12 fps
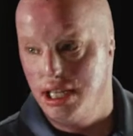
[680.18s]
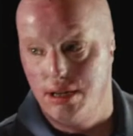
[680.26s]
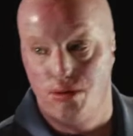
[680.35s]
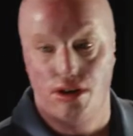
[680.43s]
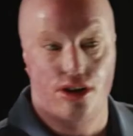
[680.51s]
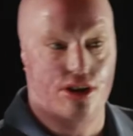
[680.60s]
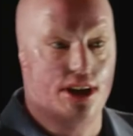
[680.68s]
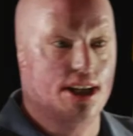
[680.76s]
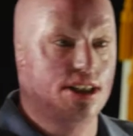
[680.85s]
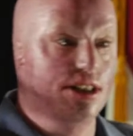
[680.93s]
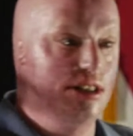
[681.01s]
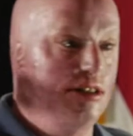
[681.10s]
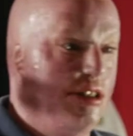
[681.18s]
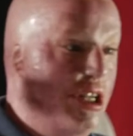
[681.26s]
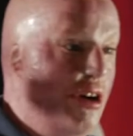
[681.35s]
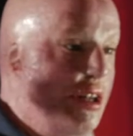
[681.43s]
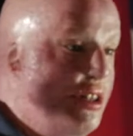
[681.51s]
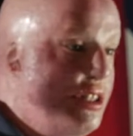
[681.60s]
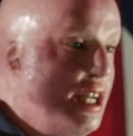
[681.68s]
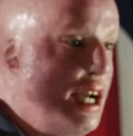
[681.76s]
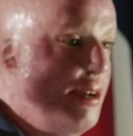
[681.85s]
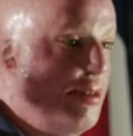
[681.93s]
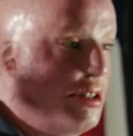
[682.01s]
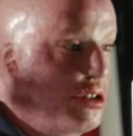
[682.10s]
And one of the things, you know, at the
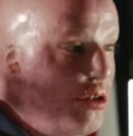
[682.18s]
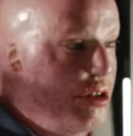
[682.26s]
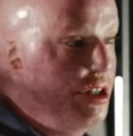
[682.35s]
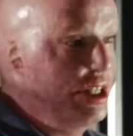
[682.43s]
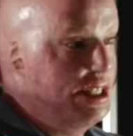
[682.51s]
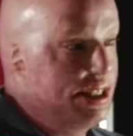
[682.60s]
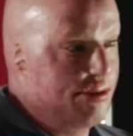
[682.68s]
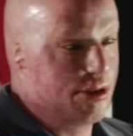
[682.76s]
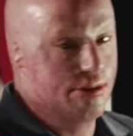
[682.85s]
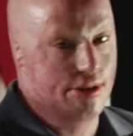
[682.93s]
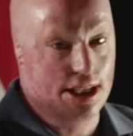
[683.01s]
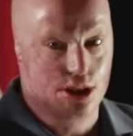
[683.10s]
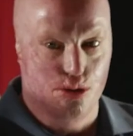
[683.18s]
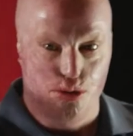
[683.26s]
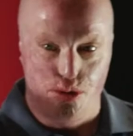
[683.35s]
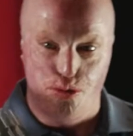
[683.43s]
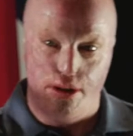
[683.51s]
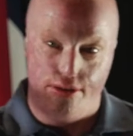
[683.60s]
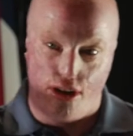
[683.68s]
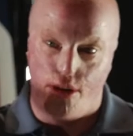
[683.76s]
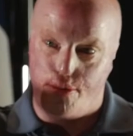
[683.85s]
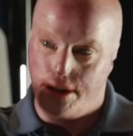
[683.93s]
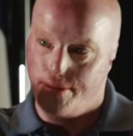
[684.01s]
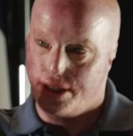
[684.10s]
time I was going to these different events. We've
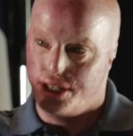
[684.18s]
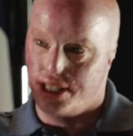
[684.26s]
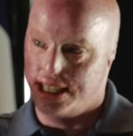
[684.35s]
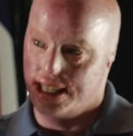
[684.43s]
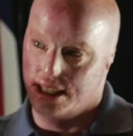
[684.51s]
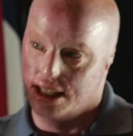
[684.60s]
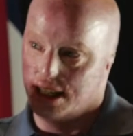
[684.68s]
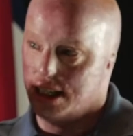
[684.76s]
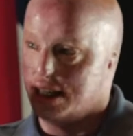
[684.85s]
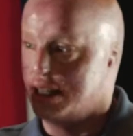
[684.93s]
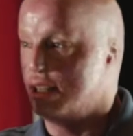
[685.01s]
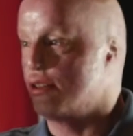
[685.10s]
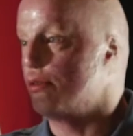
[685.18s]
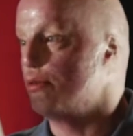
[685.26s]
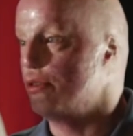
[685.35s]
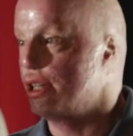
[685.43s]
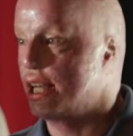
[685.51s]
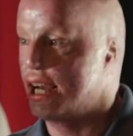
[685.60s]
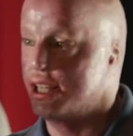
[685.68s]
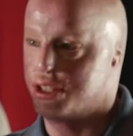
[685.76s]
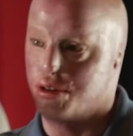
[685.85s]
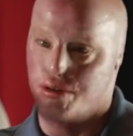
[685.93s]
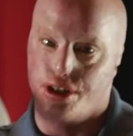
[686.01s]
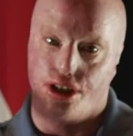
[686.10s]
all pretty much seen, you know, the wounded
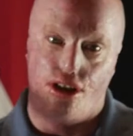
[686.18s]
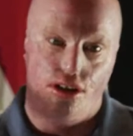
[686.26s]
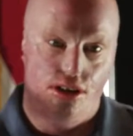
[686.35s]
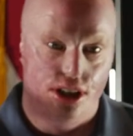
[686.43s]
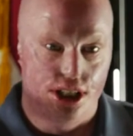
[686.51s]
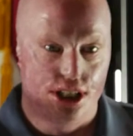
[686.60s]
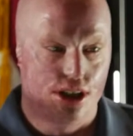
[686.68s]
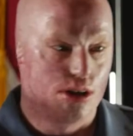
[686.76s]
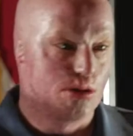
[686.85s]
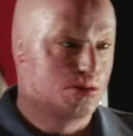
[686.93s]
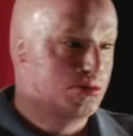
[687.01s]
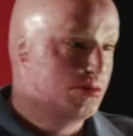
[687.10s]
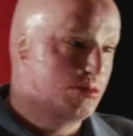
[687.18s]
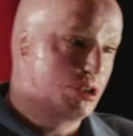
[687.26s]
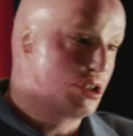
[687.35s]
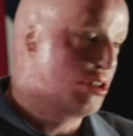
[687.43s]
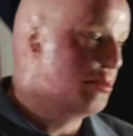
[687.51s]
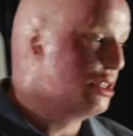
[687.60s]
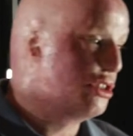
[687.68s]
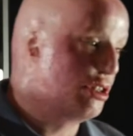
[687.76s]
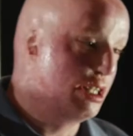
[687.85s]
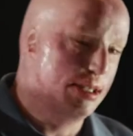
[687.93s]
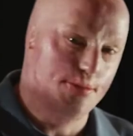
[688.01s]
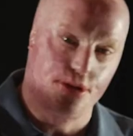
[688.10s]
guys going to, you know, scuba
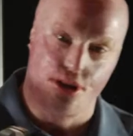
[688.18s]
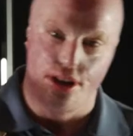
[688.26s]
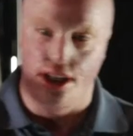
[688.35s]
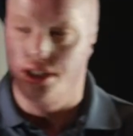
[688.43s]
trips or